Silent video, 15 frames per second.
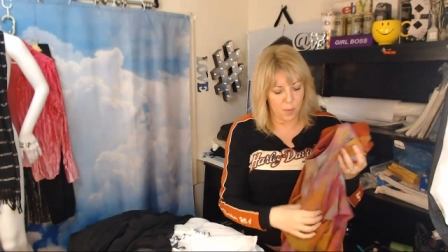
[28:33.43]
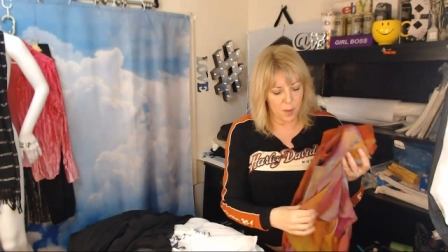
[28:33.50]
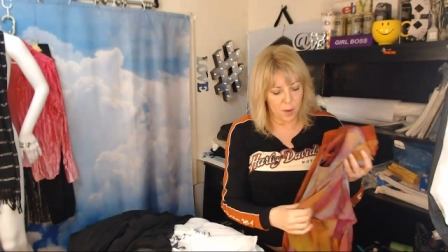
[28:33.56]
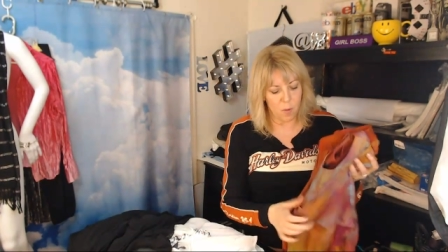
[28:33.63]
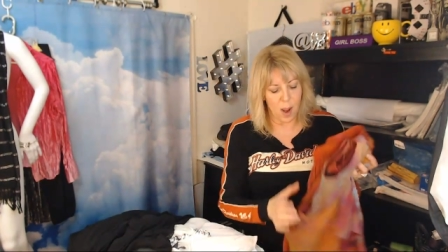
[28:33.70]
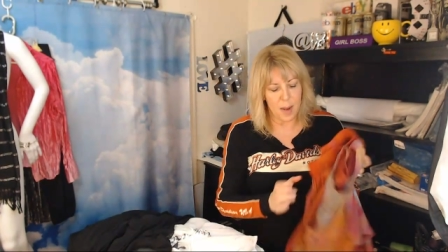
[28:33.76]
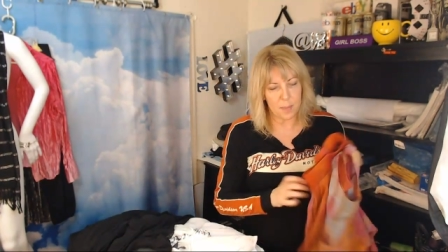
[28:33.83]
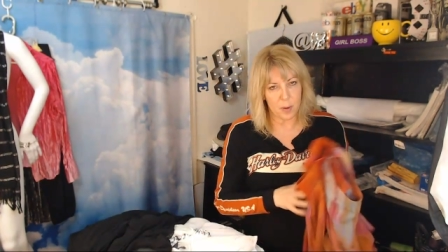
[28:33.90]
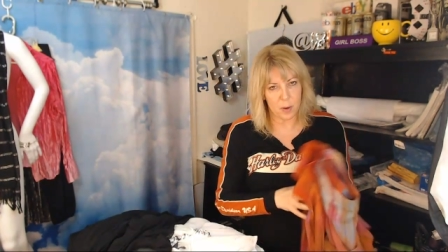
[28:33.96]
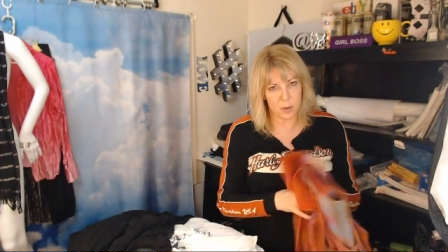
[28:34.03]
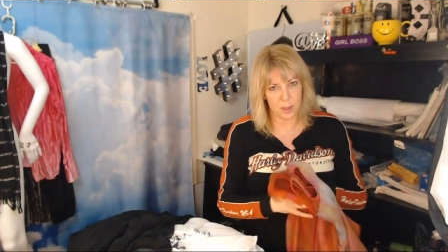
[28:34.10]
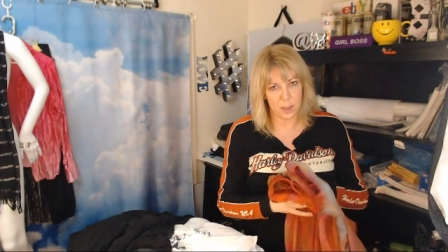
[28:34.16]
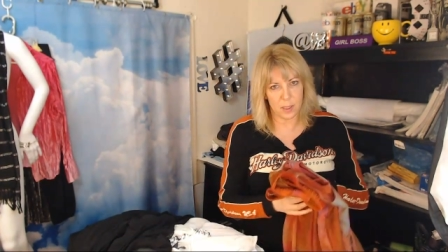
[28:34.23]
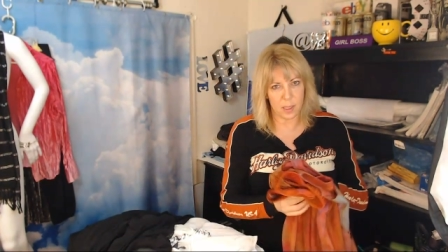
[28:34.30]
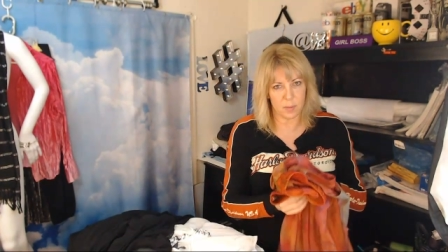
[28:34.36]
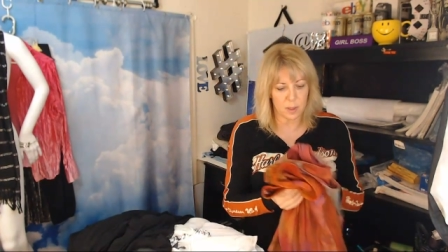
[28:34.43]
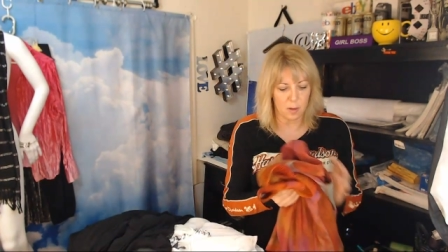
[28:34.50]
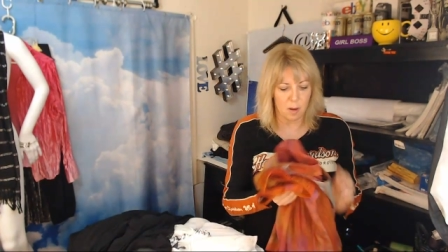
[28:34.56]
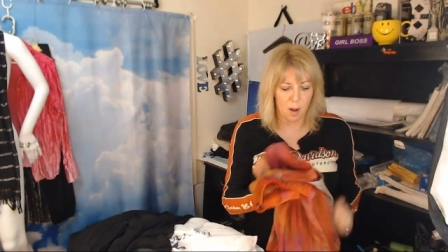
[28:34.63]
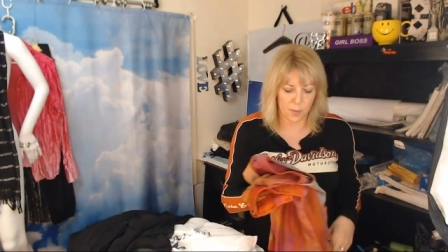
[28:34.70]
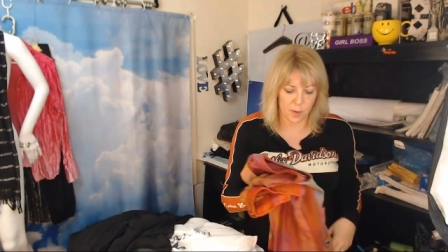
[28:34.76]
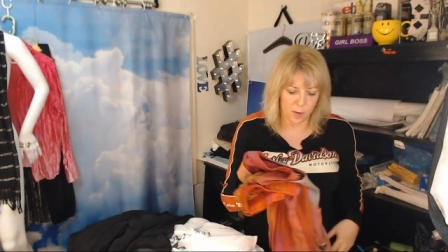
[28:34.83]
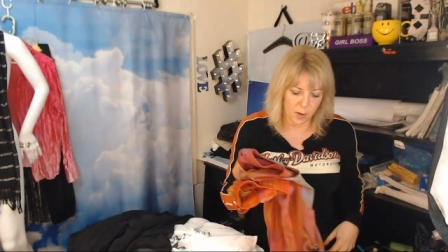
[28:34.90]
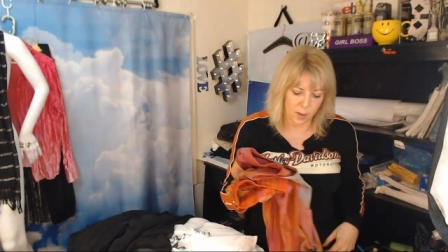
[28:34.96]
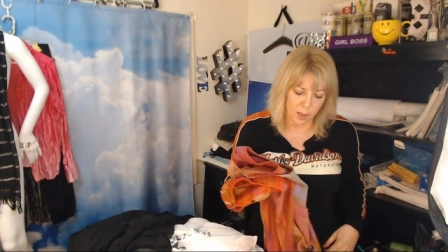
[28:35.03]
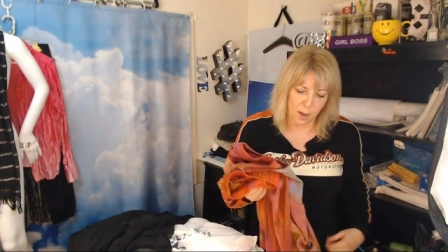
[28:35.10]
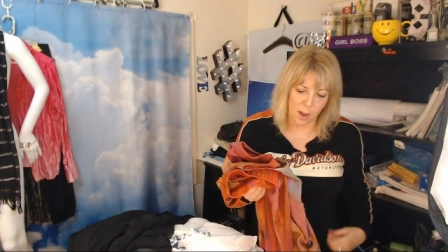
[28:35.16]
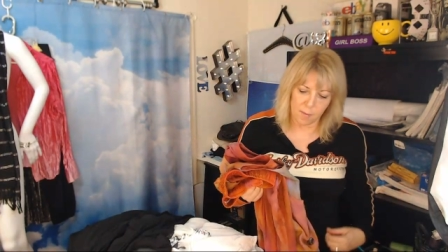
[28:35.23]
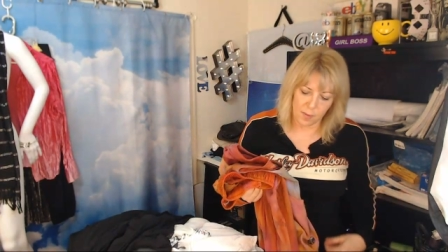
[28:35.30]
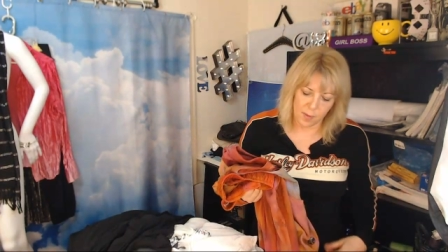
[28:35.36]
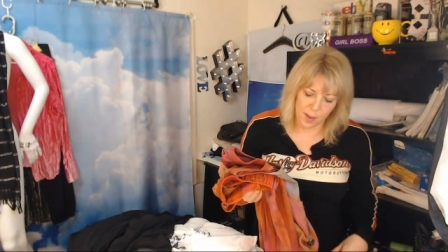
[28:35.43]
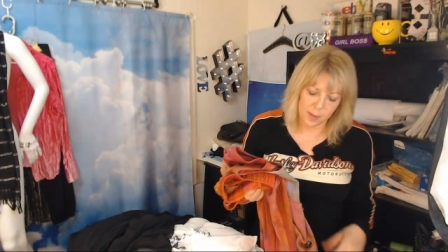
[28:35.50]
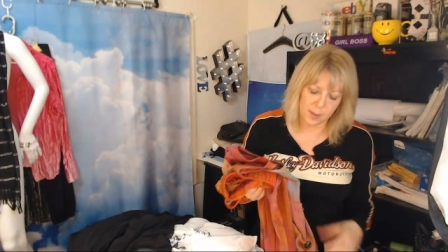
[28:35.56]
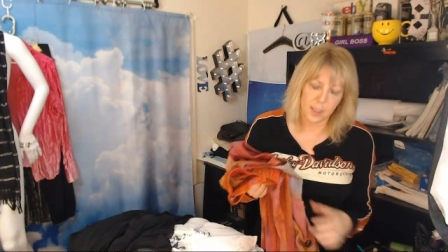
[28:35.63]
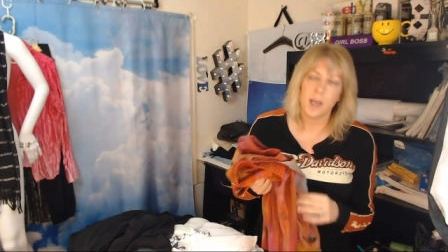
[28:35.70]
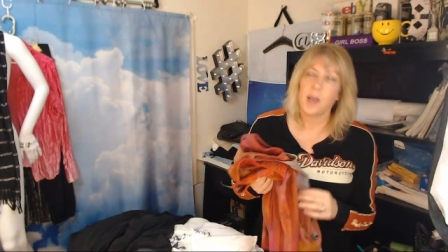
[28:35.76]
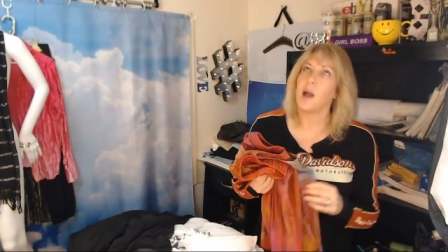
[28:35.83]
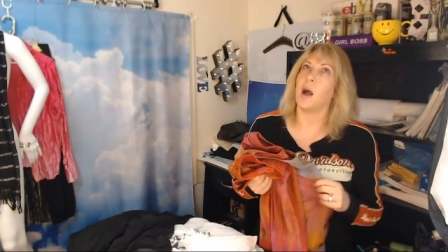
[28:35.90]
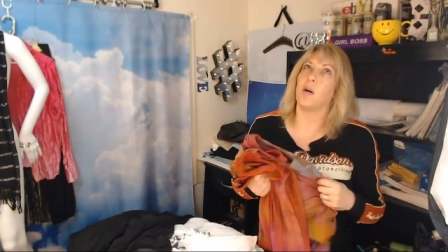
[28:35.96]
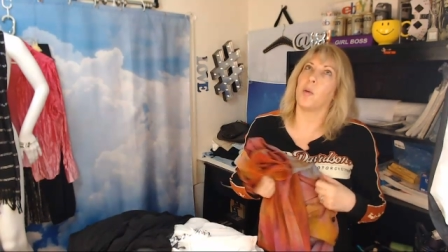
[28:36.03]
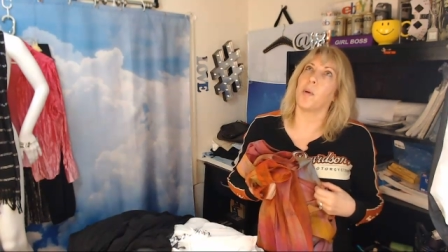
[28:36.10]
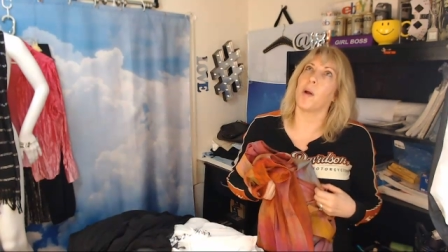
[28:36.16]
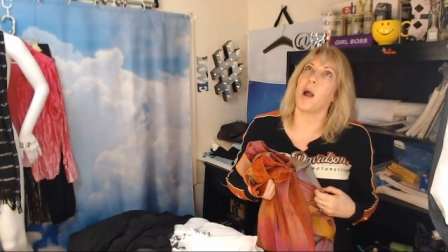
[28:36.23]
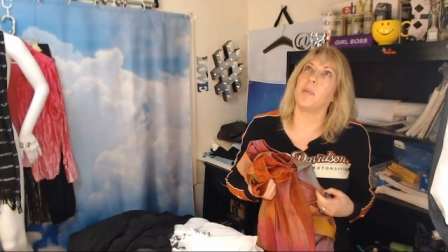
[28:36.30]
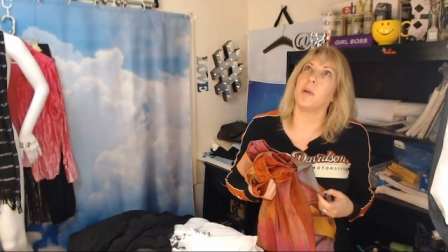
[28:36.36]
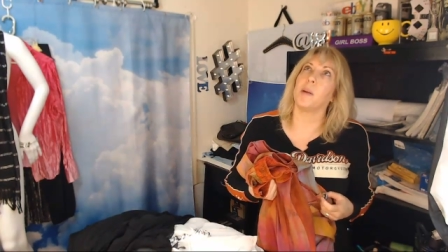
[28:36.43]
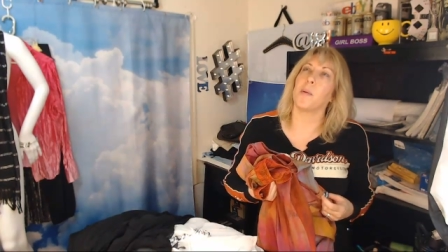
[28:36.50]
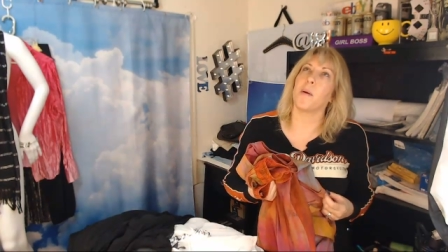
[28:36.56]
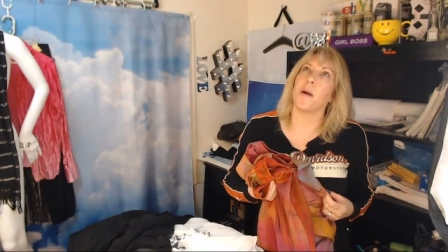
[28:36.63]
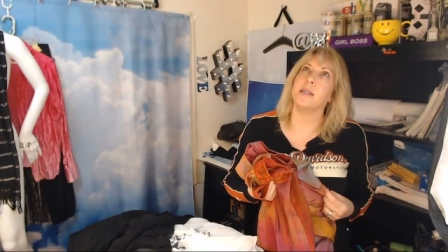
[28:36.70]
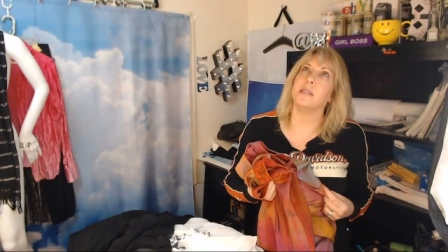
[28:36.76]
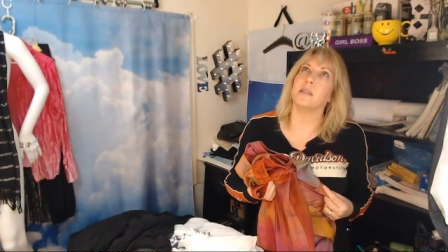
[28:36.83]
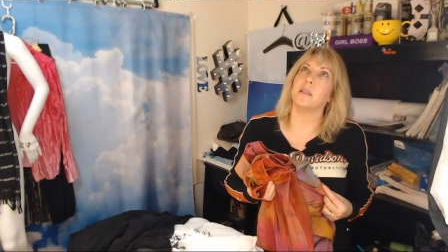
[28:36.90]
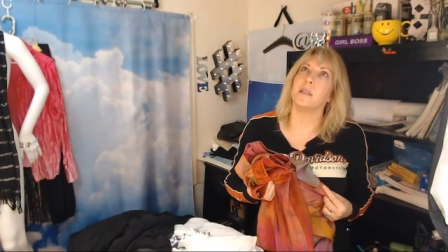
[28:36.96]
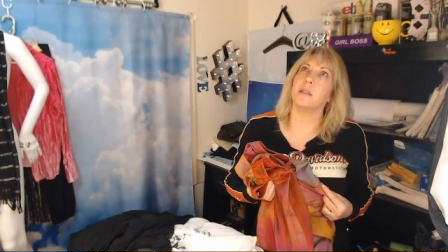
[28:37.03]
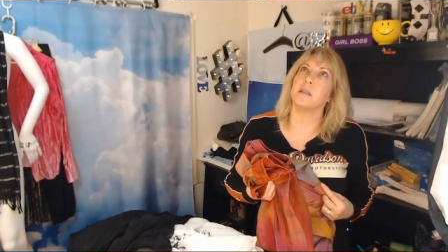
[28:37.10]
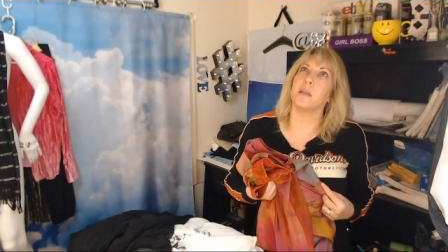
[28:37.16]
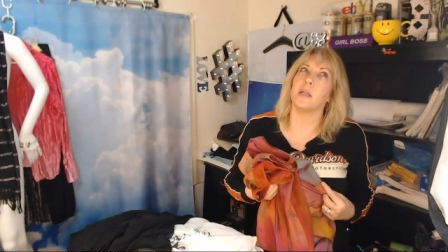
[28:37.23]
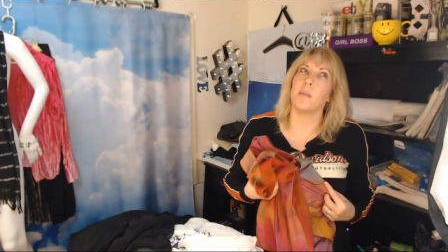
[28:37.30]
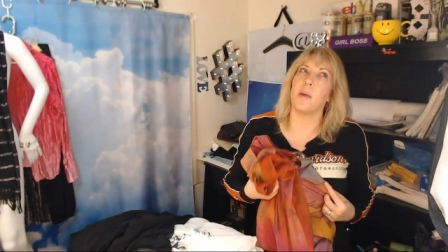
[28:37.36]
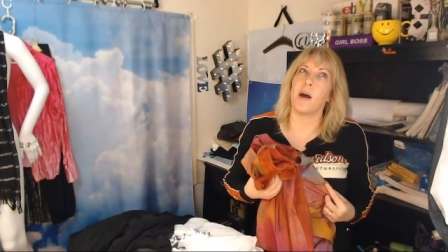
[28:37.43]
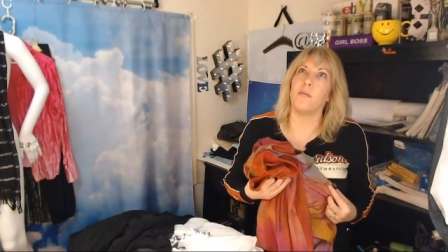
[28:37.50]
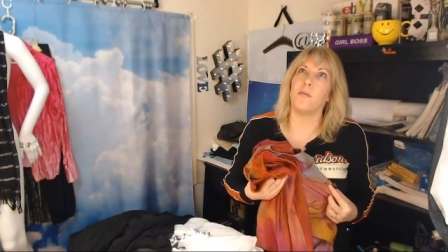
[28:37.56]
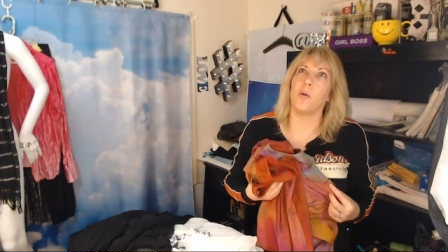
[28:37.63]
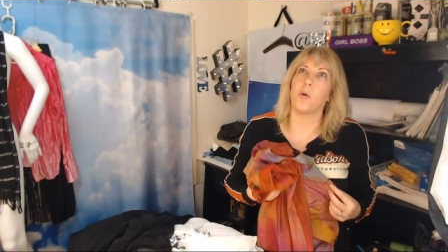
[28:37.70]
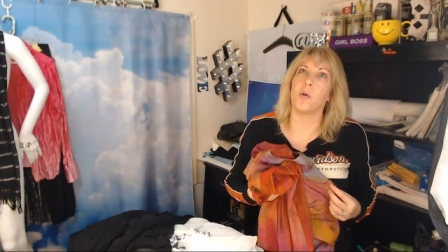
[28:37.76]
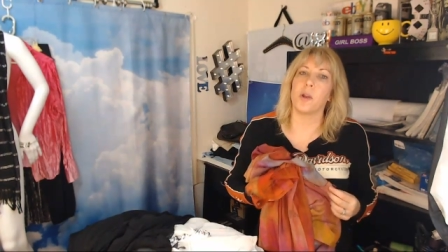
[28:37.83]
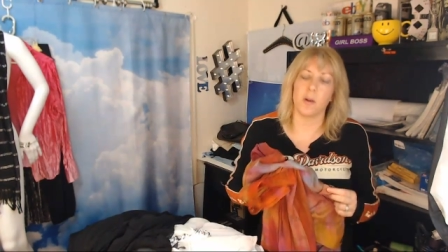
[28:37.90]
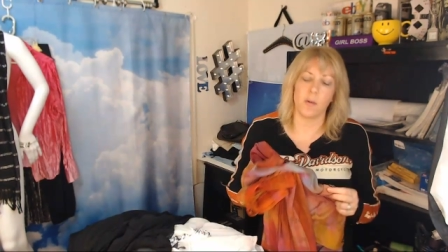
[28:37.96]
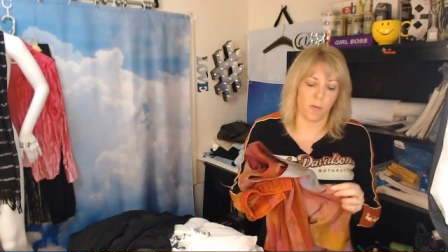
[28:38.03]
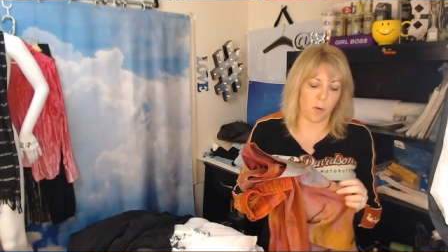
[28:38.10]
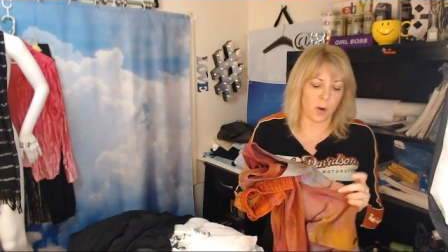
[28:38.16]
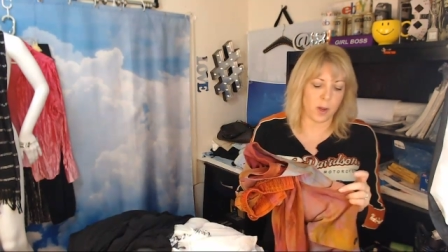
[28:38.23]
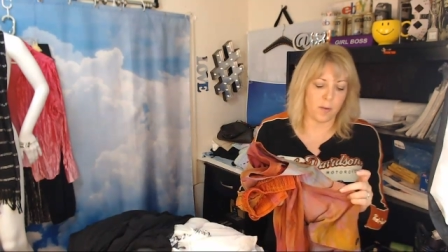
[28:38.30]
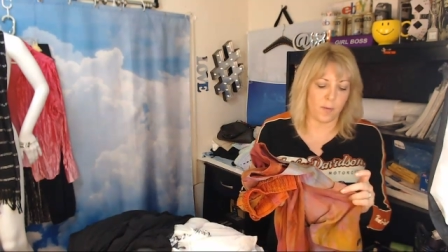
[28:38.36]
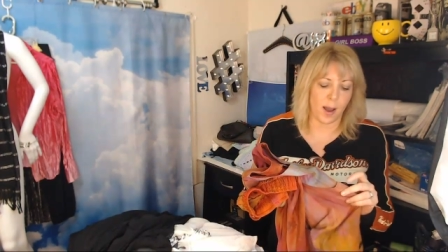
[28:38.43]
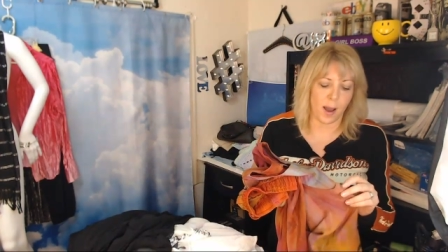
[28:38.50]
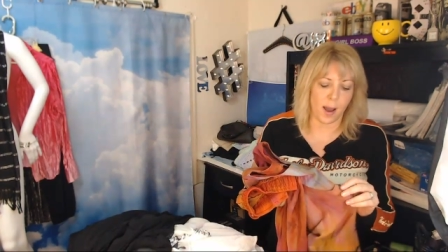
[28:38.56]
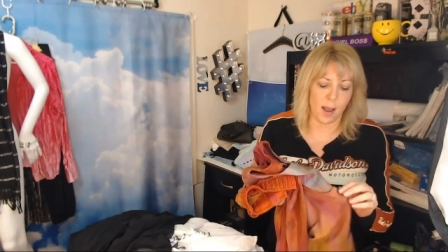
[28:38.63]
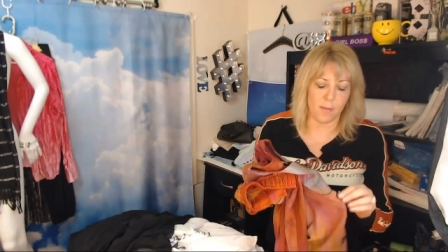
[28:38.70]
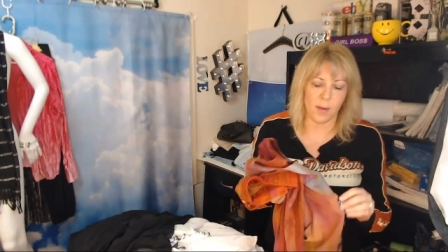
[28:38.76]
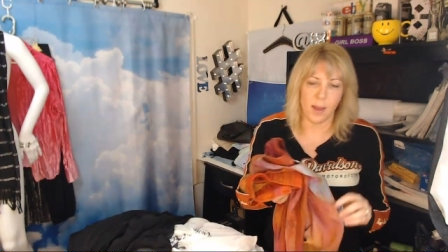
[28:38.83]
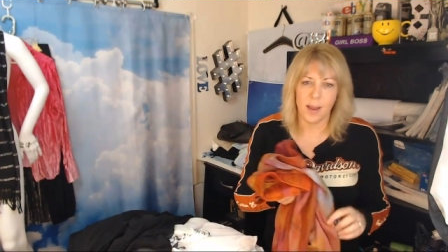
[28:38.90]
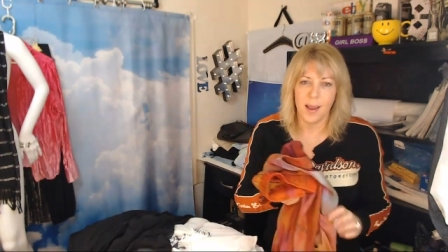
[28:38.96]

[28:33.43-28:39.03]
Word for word: When the right person comes along, they're going to love this. I'll probably price this at about 40 or 45.